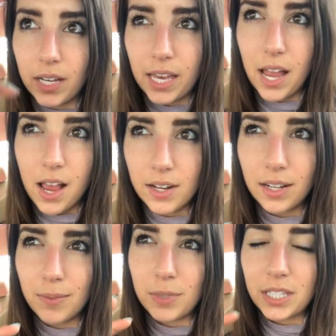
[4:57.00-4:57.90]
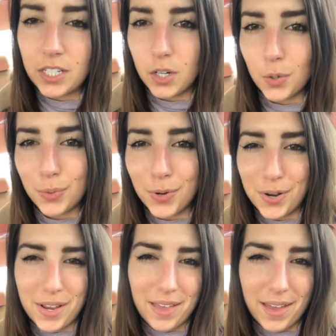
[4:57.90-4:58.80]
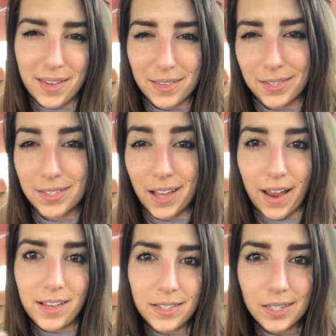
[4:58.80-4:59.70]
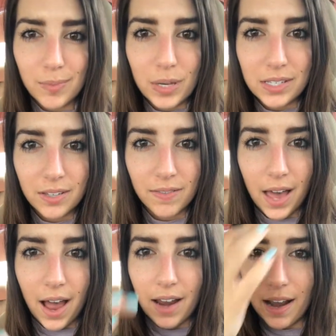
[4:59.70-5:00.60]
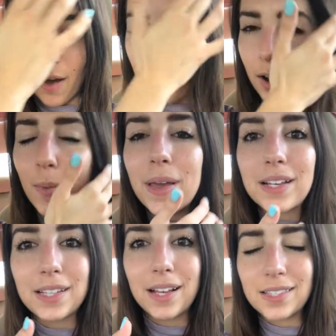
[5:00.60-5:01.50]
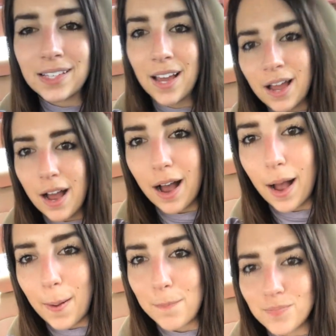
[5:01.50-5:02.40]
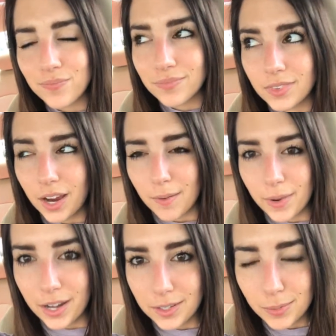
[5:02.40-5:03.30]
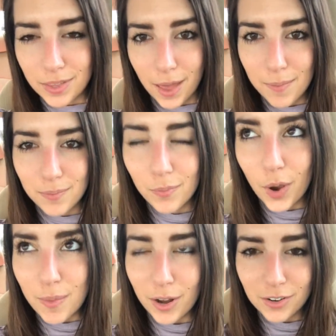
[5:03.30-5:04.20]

Again, I'm still learning like the sciencey piece of that and how that all makes sense. Garrett might explain that way